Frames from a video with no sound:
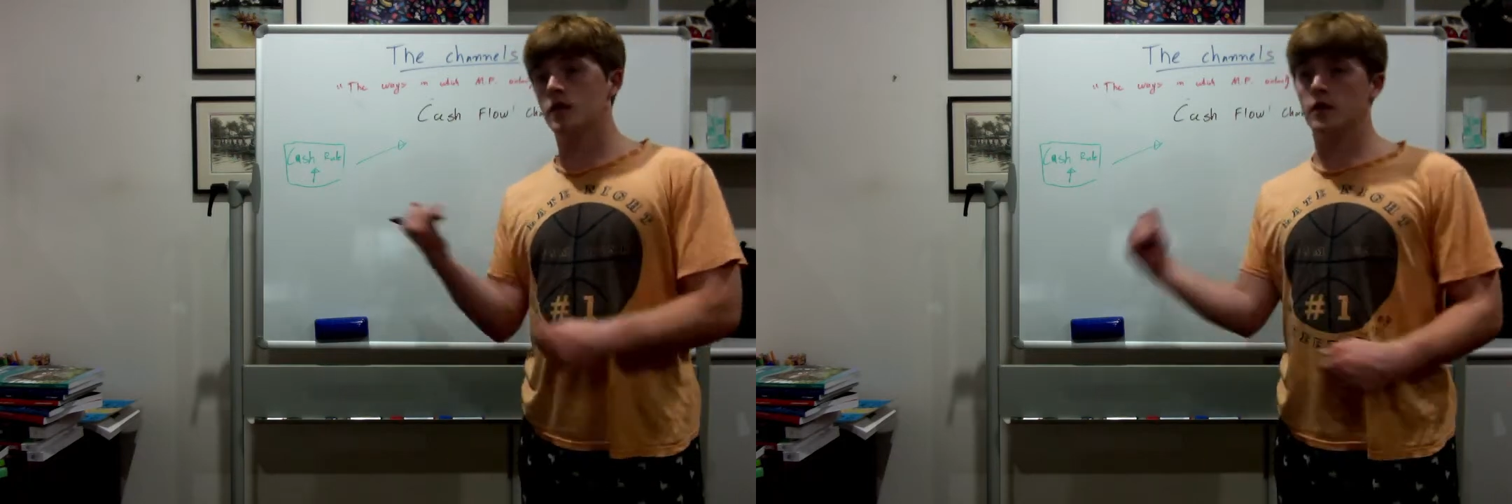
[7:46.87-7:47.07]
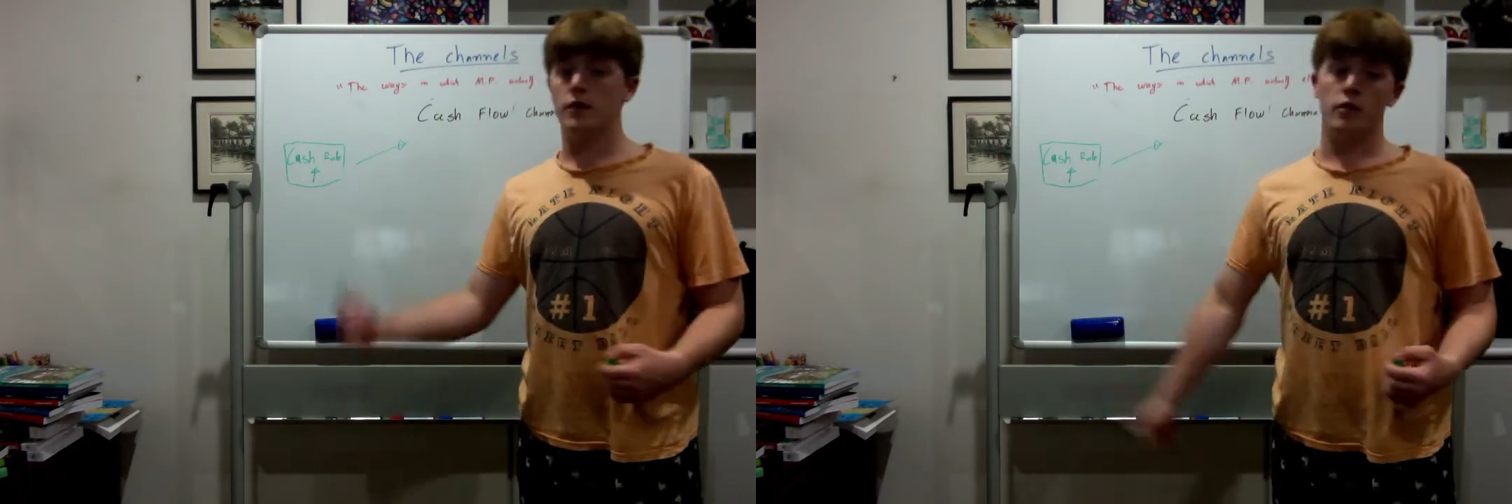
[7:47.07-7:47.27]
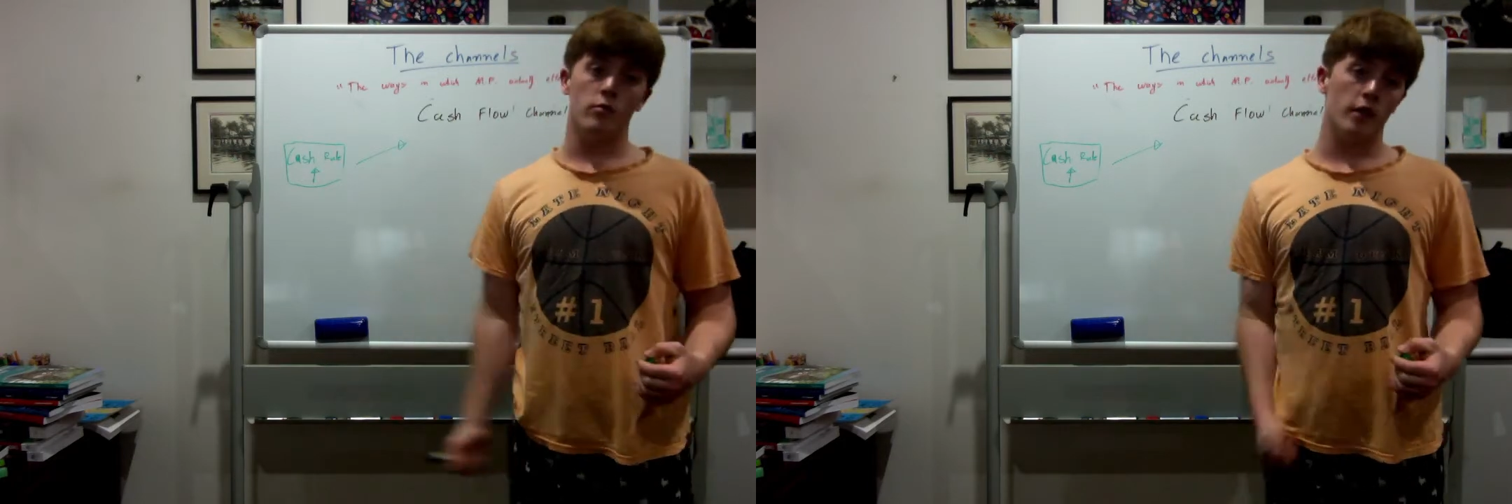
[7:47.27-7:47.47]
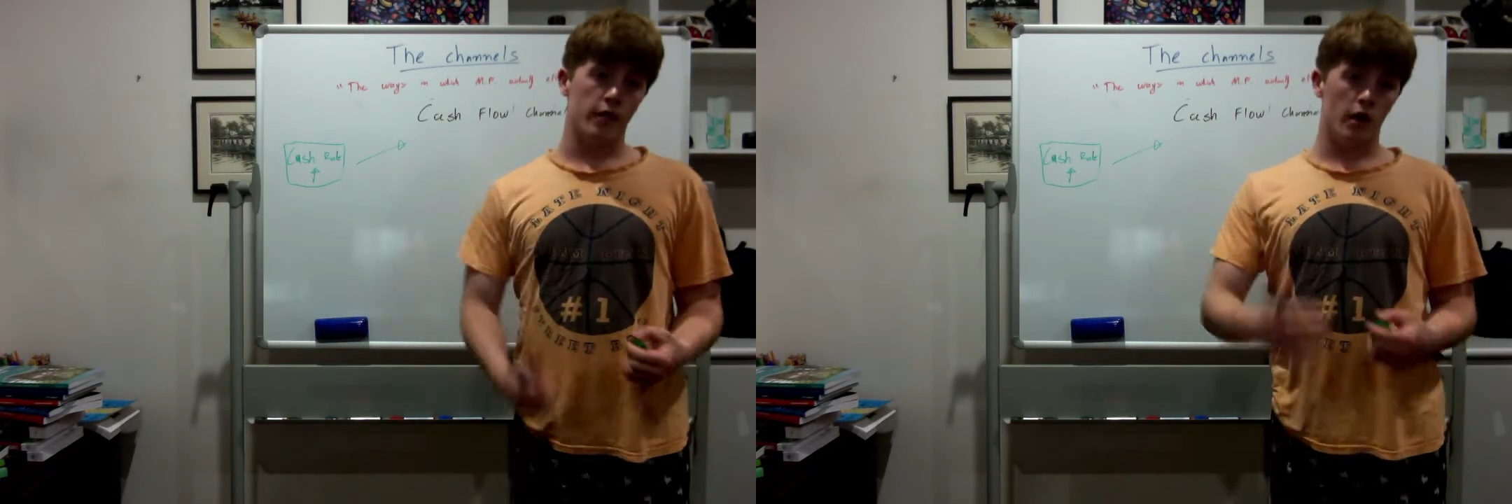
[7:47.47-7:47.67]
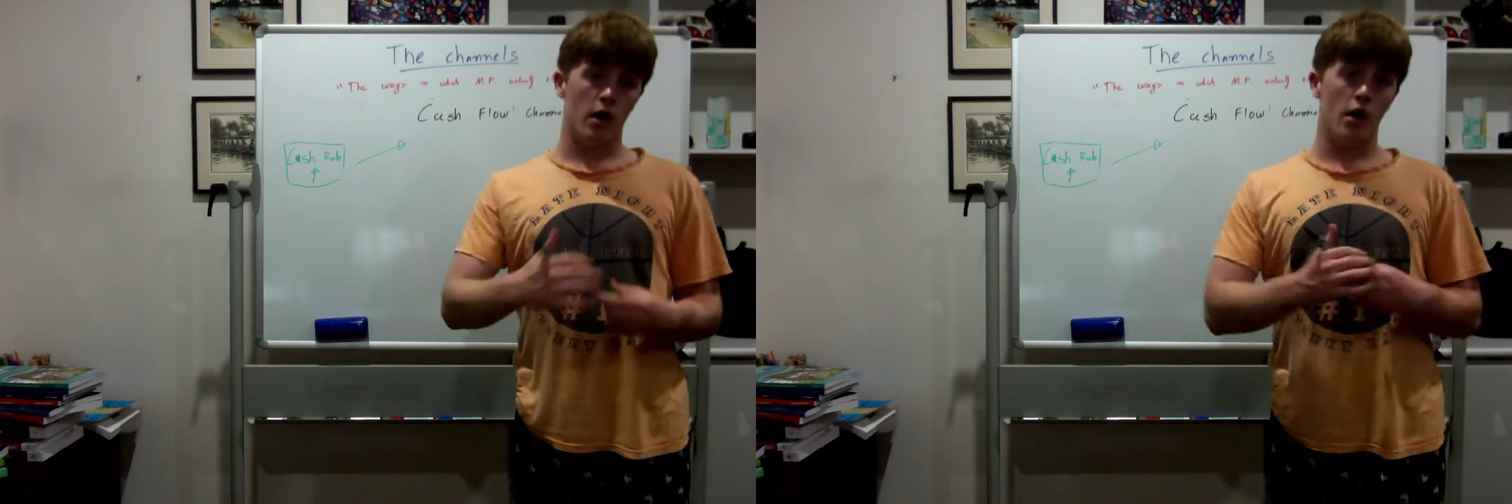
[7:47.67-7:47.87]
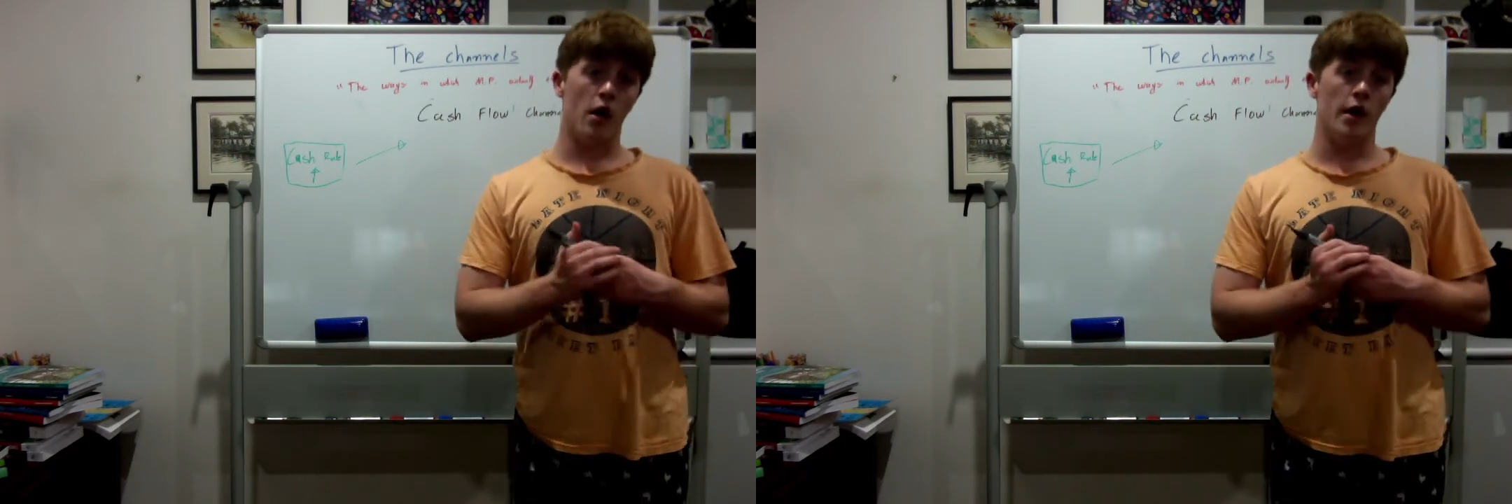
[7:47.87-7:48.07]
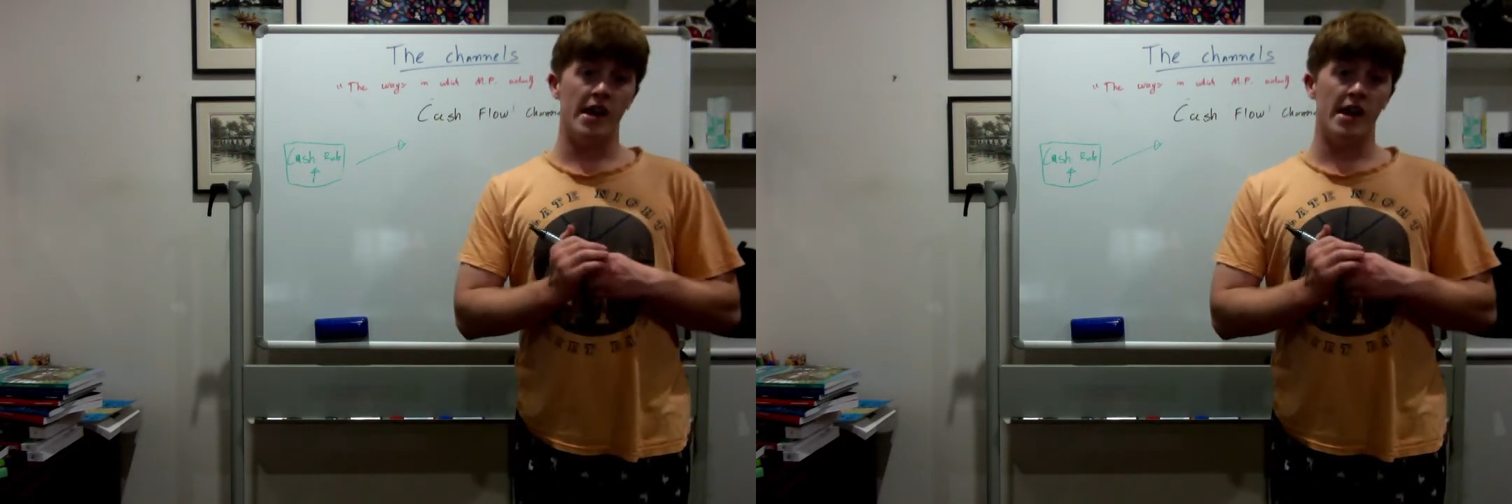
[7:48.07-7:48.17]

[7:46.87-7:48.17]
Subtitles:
consumers are